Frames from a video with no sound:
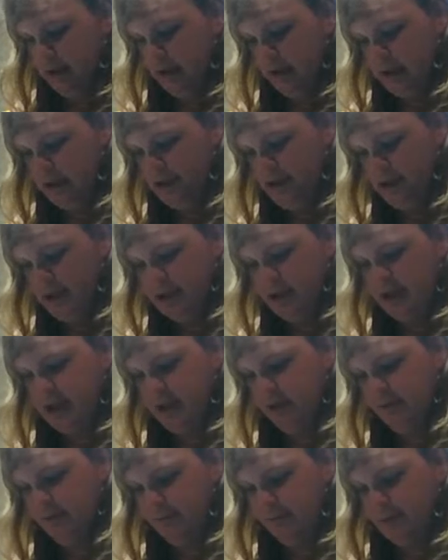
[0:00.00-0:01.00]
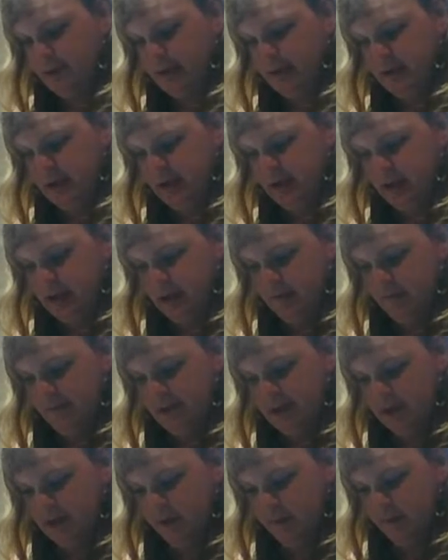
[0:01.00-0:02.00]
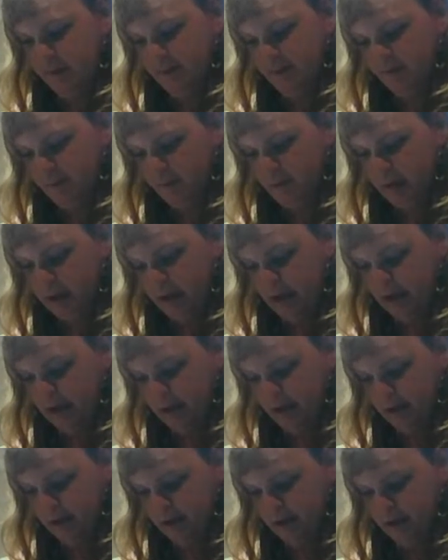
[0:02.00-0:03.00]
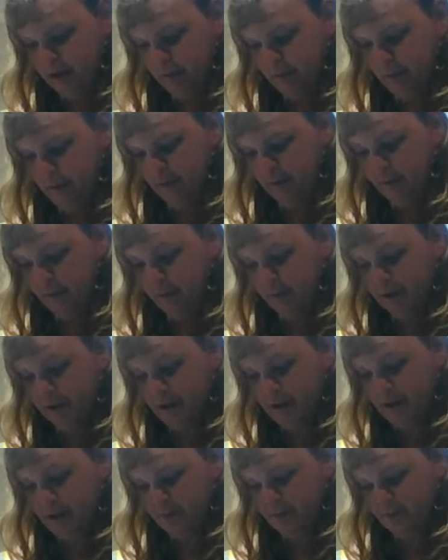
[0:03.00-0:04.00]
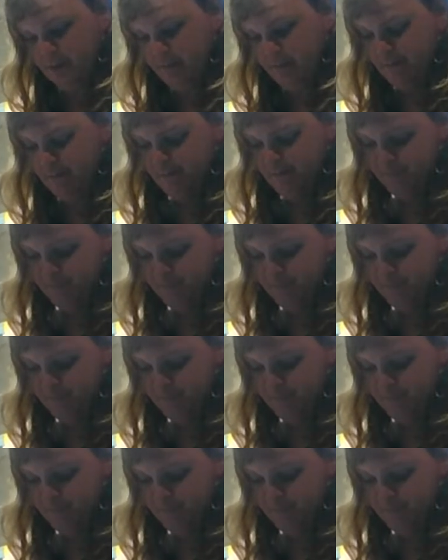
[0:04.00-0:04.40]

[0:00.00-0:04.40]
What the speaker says: as you could tell from the video before, way before this one,